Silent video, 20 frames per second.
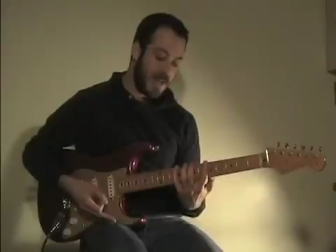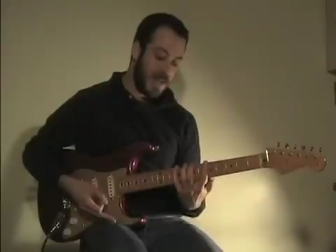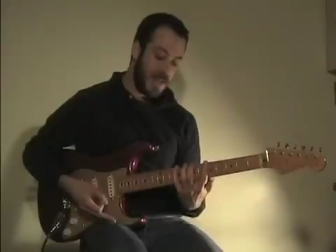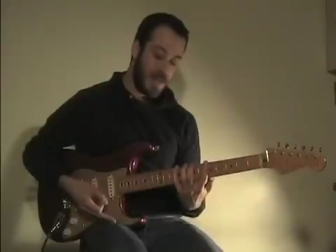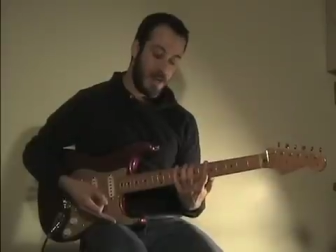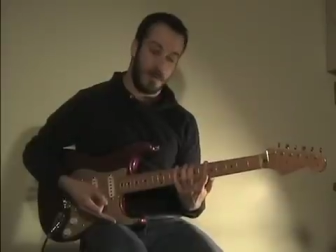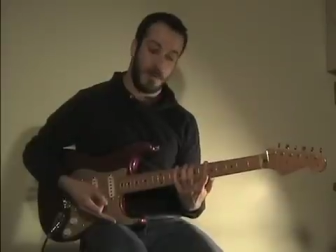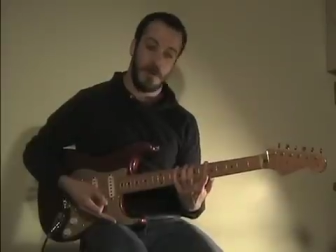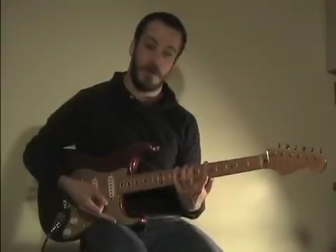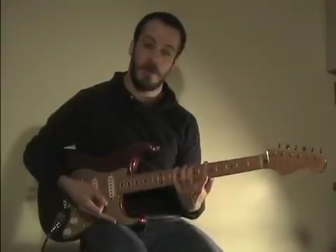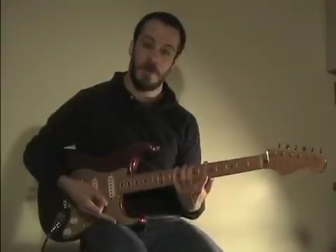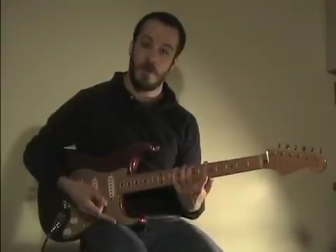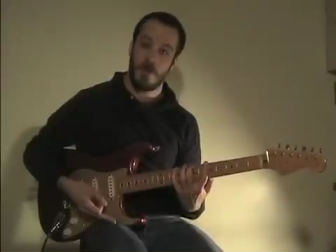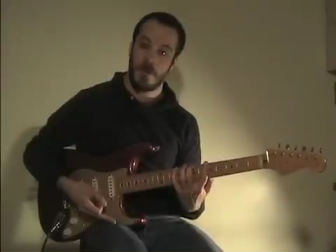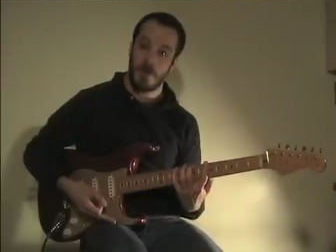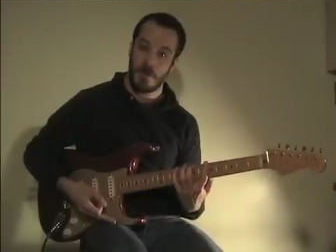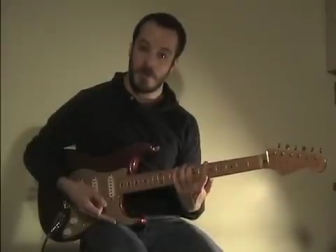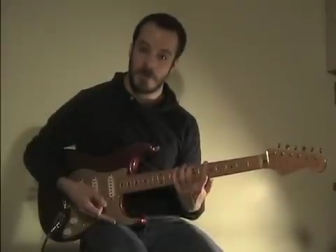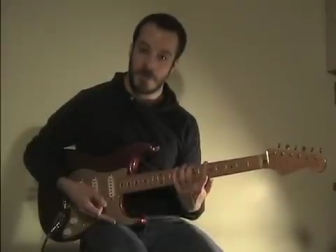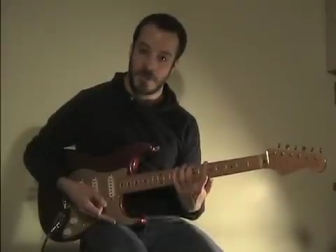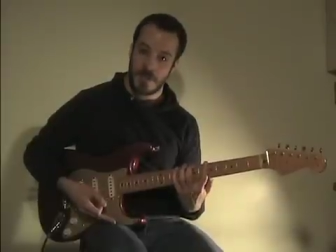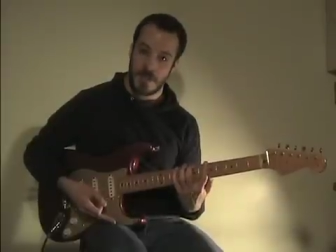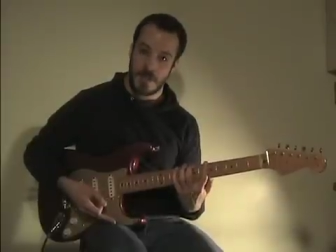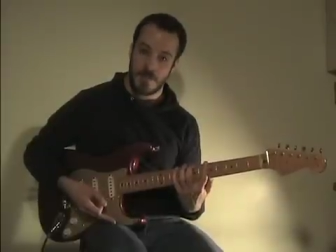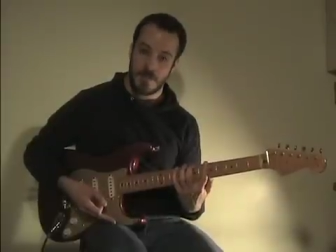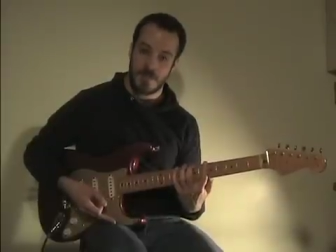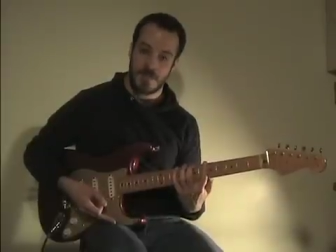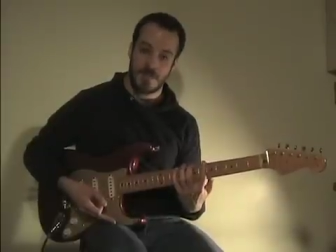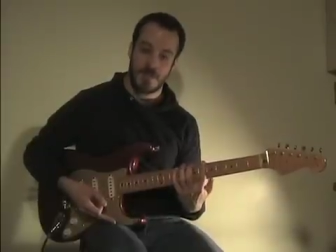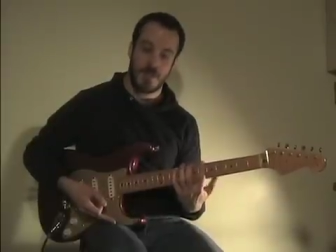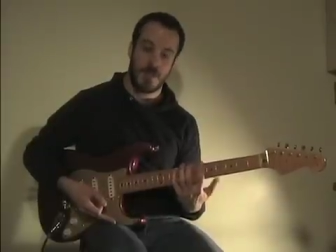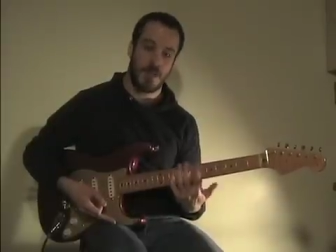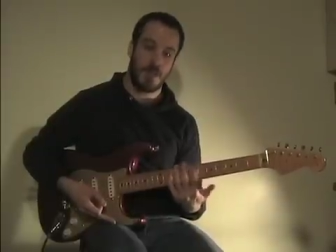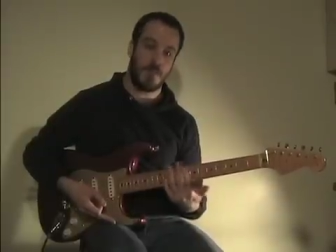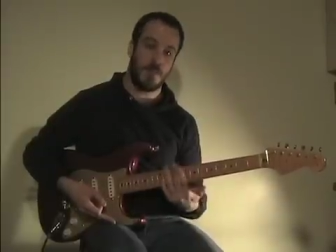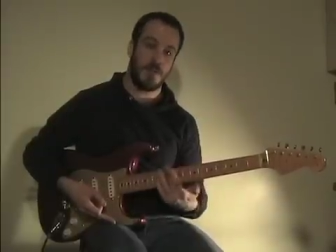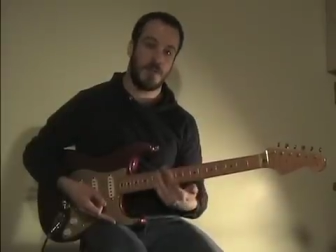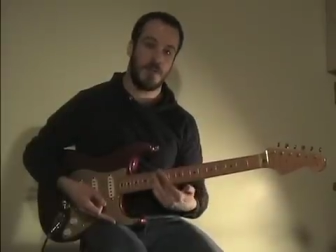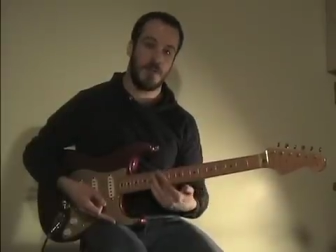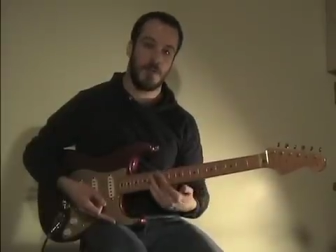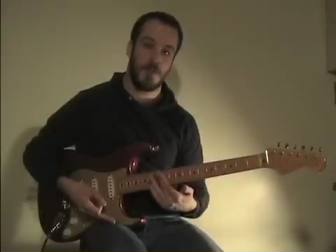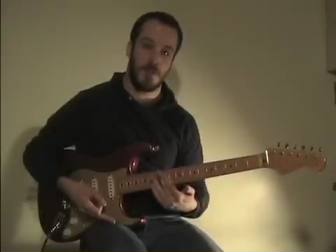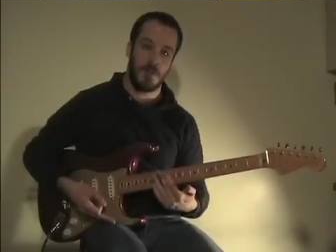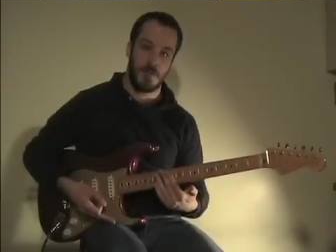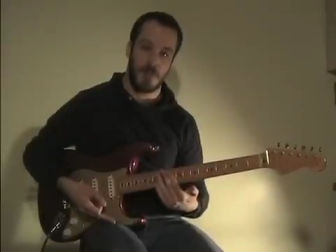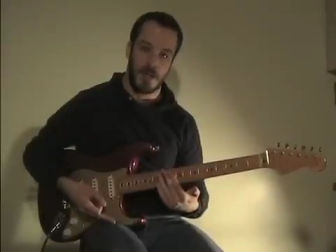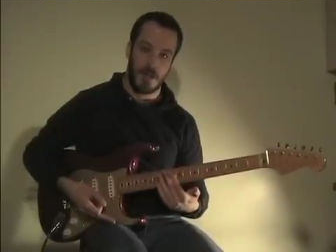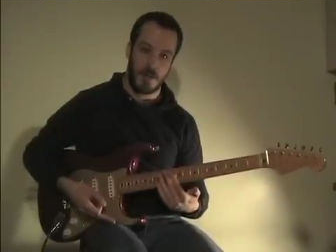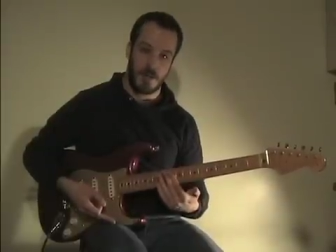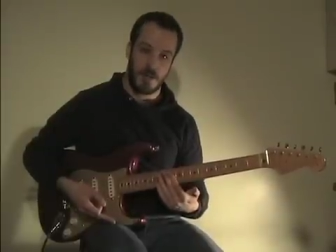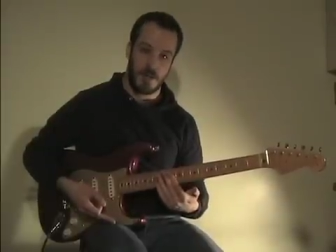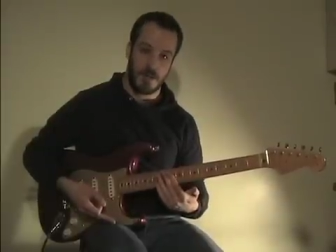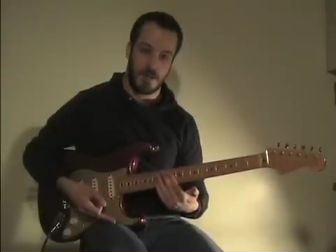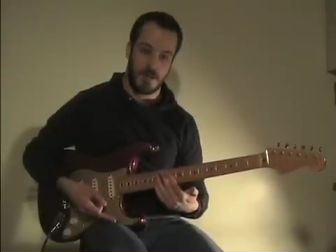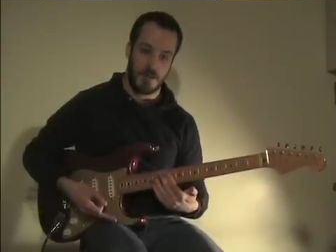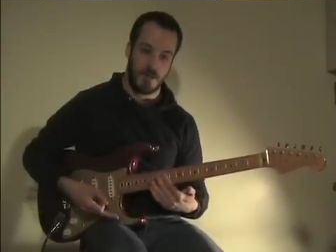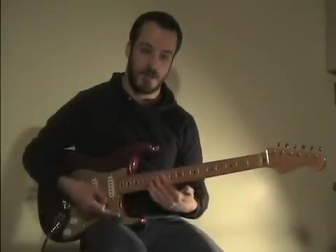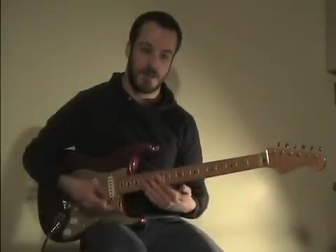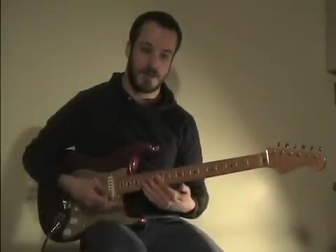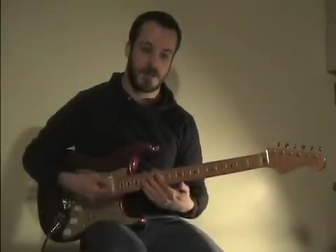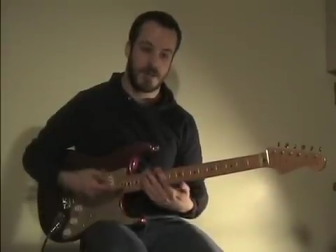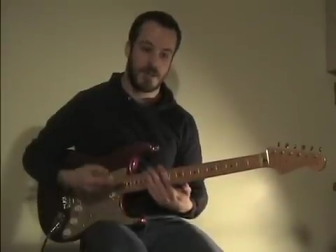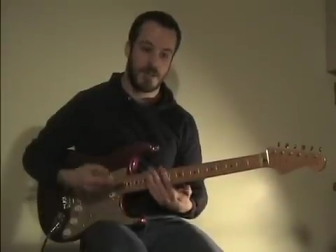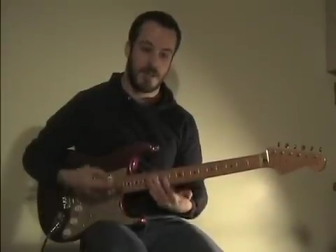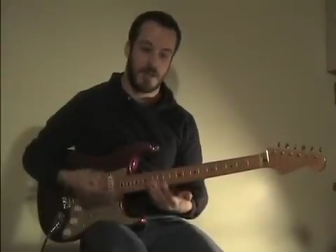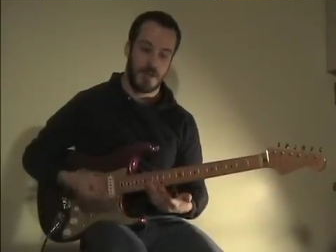Then I'm going to do it with whole steps. Then I'm going to do it with minor thirds,